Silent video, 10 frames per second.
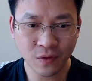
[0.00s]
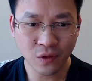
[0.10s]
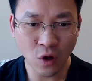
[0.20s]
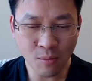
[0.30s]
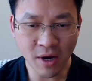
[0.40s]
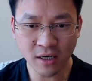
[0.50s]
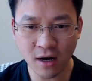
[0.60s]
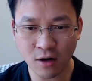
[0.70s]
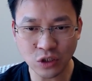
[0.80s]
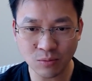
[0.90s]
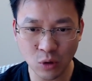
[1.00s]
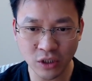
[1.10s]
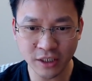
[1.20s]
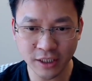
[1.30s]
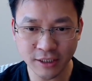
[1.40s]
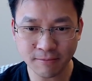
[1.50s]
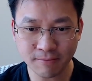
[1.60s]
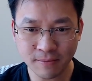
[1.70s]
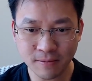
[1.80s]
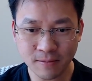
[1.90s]
No matter how small it is,
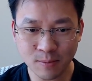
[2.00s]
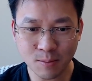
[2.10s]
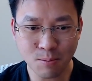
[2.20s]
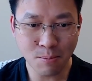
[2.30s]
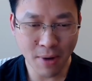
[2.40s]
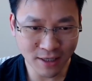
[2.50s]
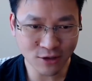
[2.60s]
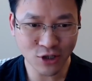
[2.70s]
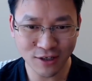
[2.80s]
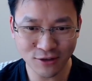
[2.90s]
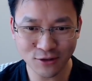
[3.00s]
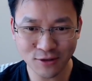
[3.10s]
make change.